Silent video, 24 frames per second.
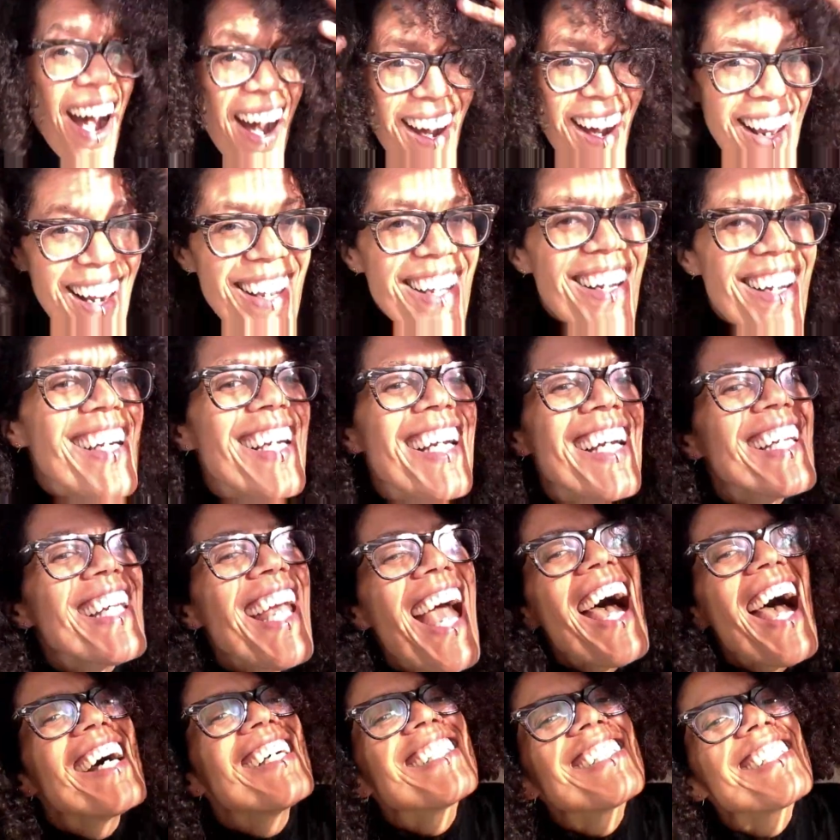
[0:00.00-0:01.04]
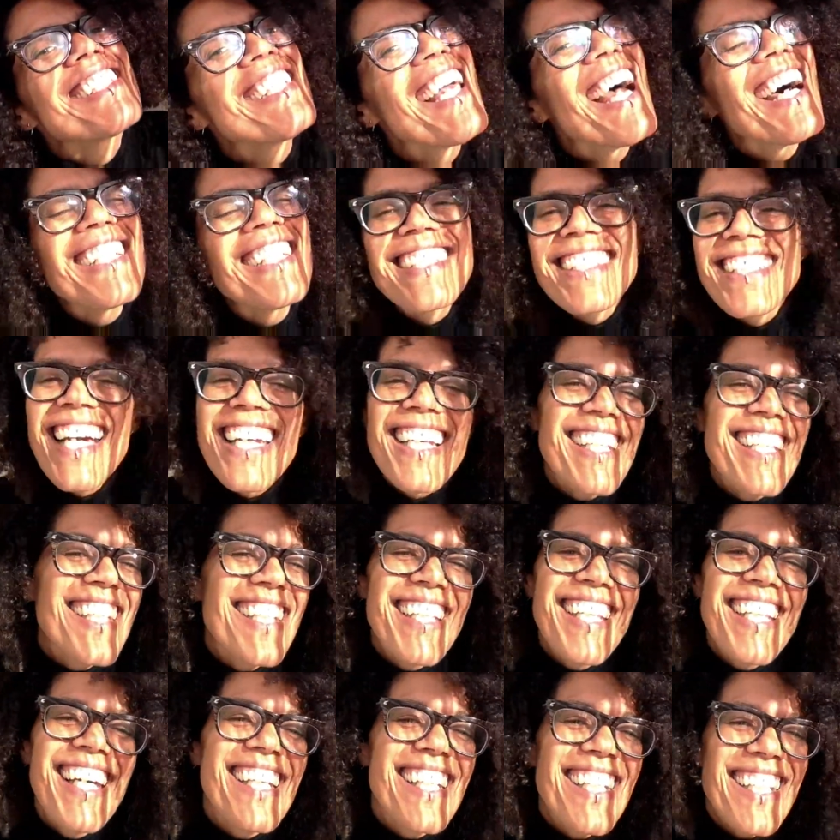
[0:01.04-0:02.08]
oh, yes, thank
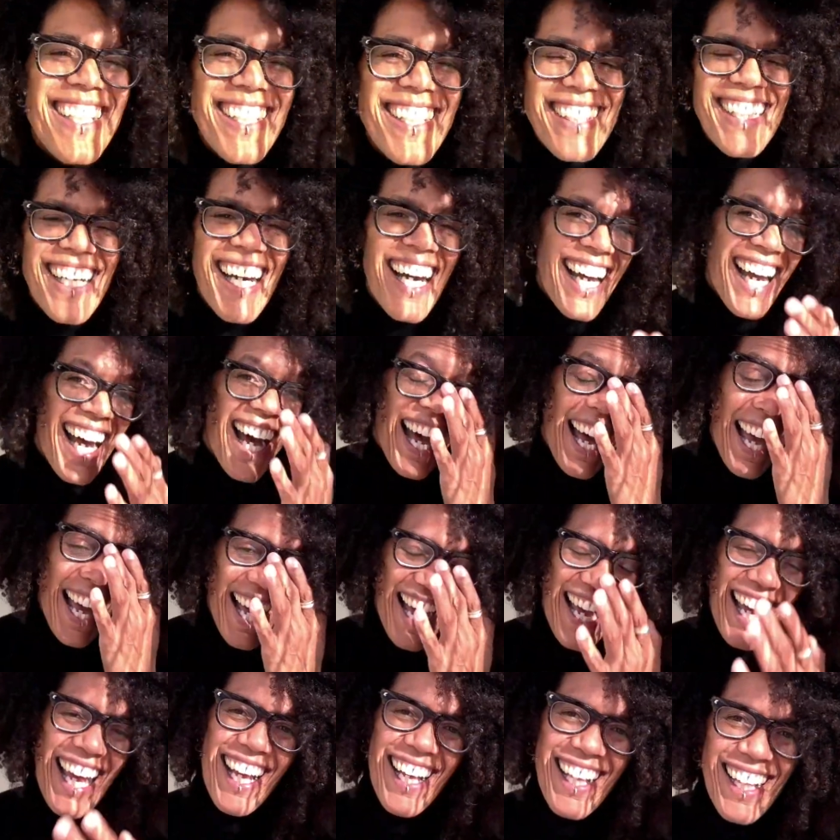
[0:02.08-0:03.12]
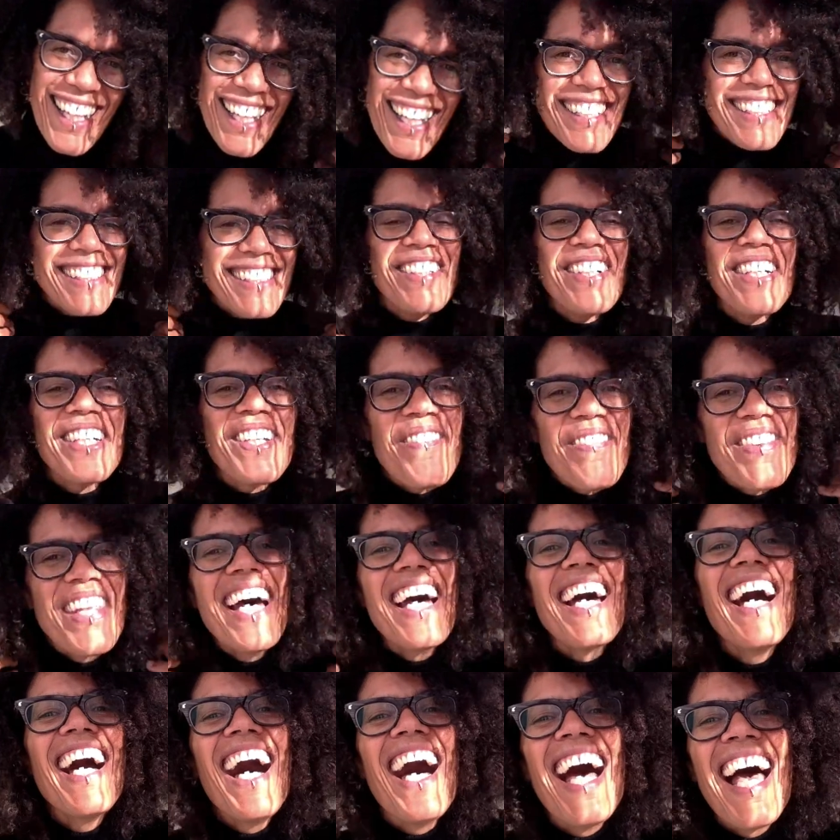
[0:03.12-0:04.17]
you. Sorry.
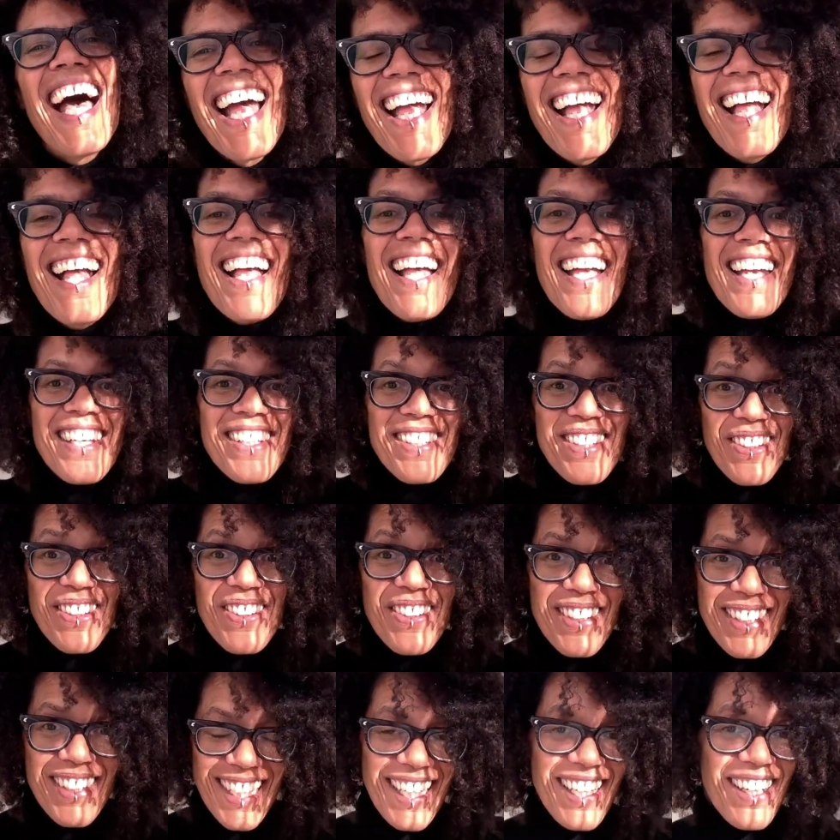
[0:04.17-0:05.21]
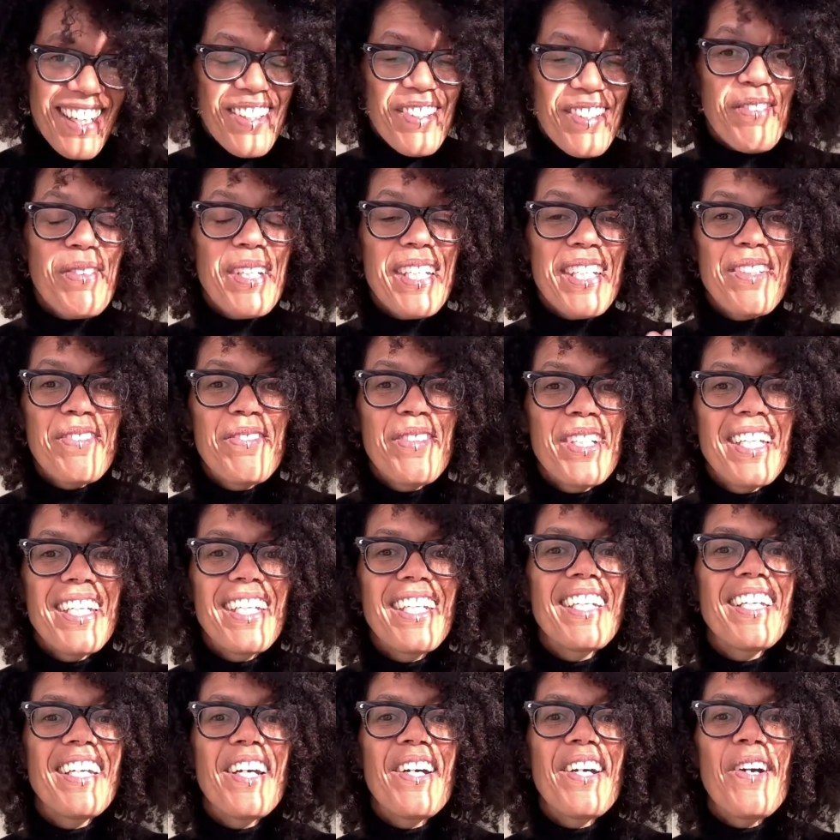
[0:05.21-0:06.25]
So,
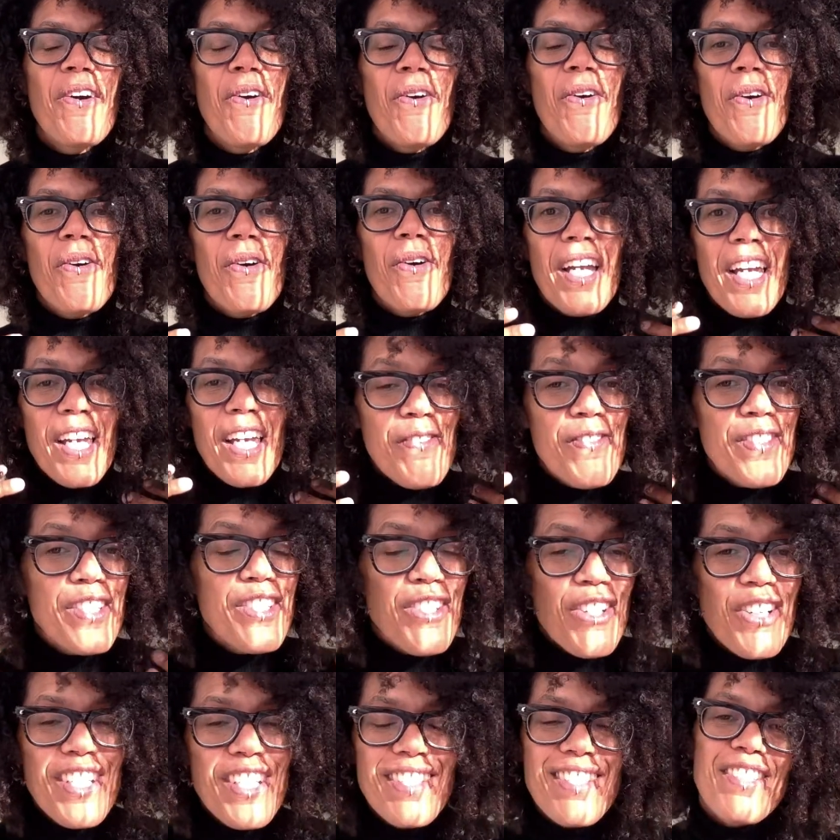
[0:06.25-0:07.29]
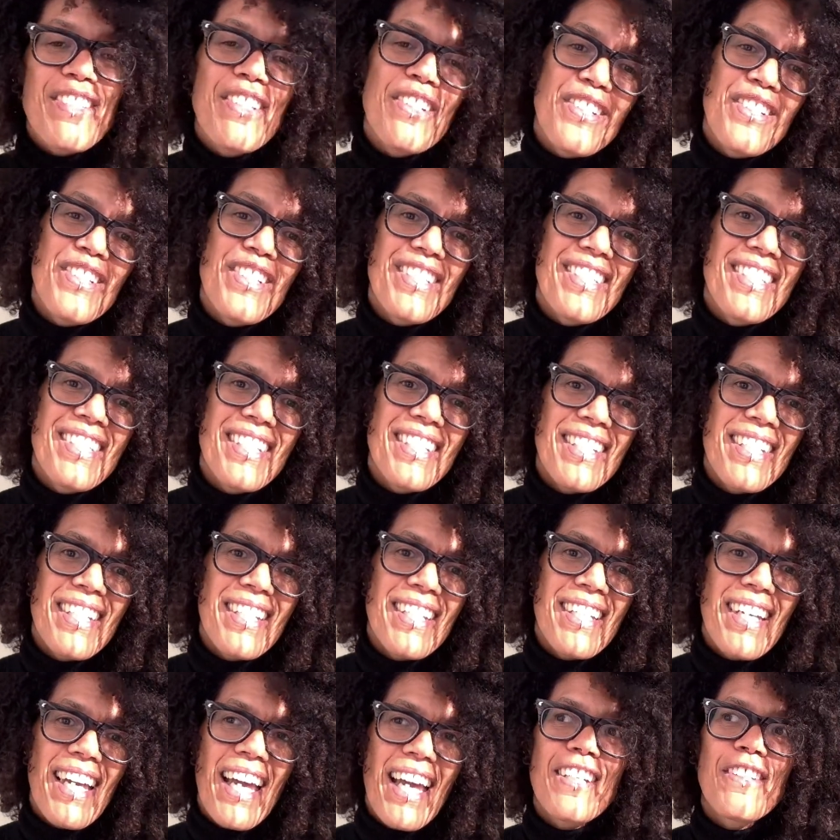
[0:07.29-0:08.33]
if a choice is good
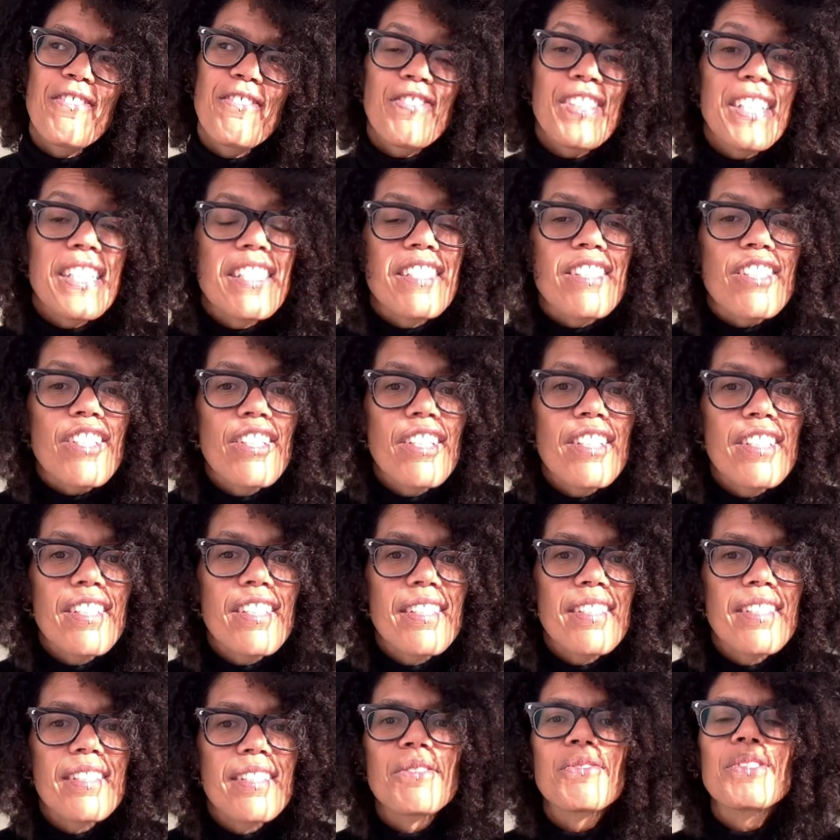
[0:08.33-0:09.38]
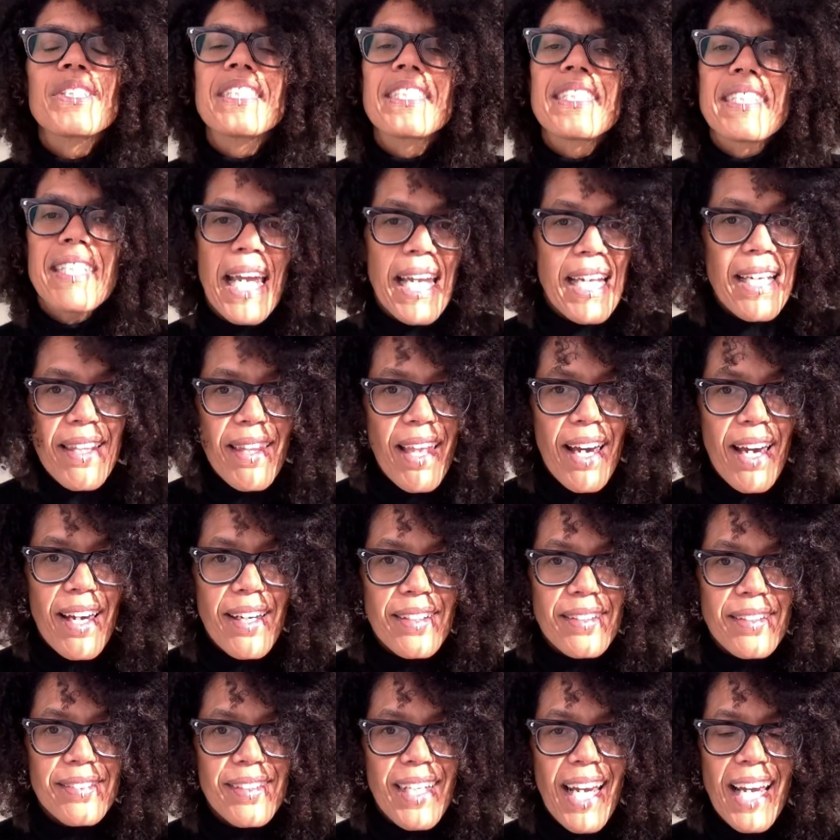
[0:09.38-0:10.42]
and it feels good, we stay
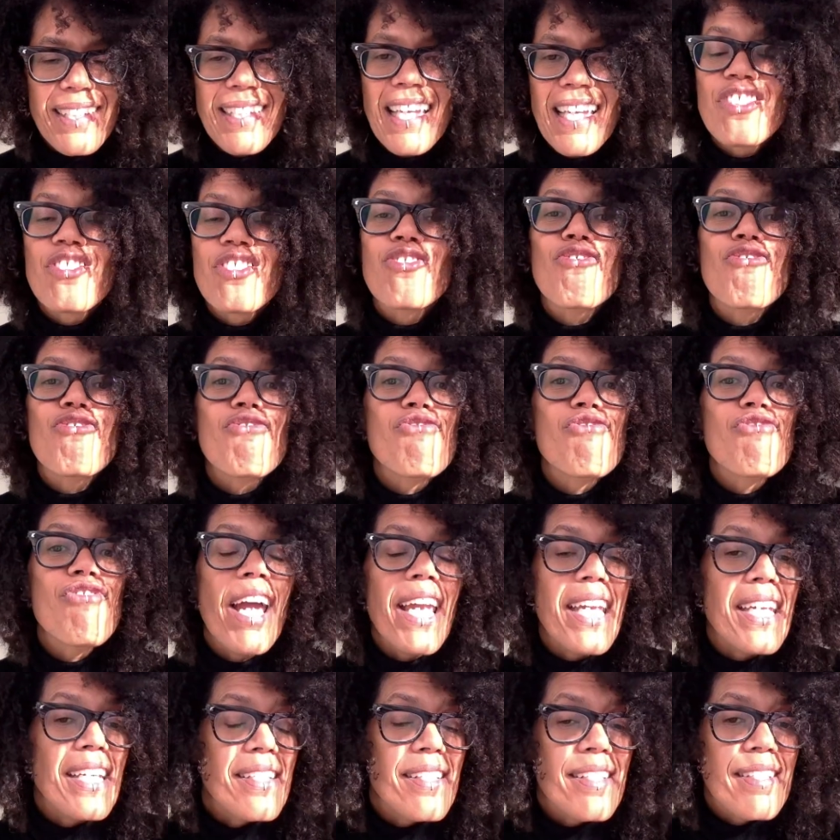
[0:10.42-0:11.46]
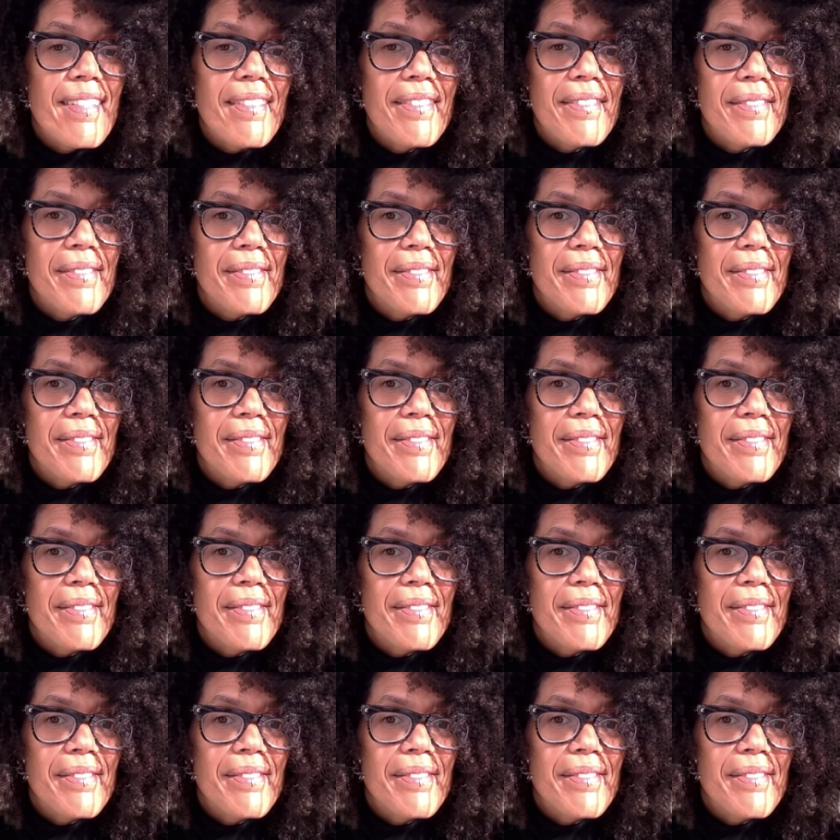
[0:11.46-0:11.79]
there, and that's great.